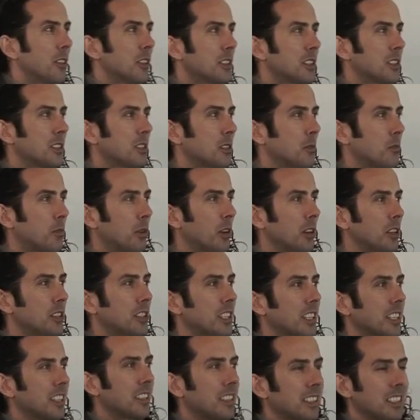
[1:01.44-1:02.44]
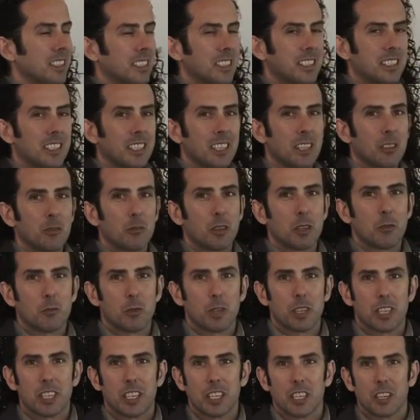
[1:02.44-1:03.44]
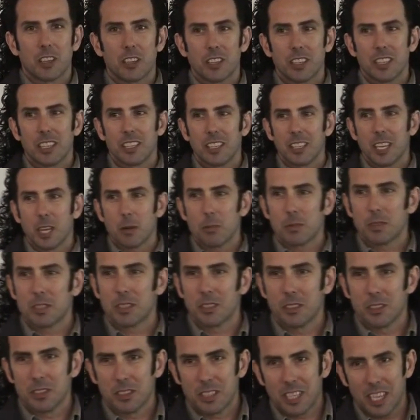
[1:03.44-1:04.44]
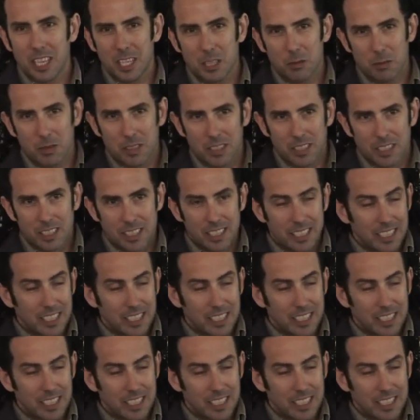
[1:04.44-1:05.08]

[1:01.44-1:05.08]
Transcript: This is the project that we're working on in the Upper Torrens catchment.